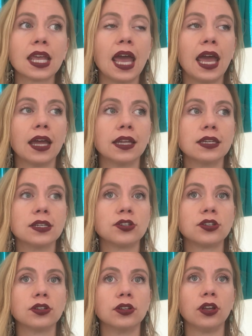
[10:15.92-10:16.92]

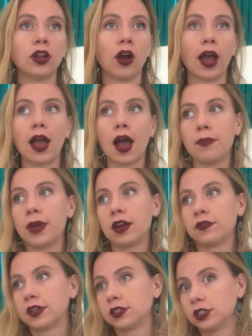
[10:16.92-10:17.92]
And, you know, I
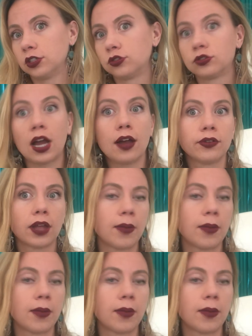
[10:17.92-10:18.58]
manifested travel.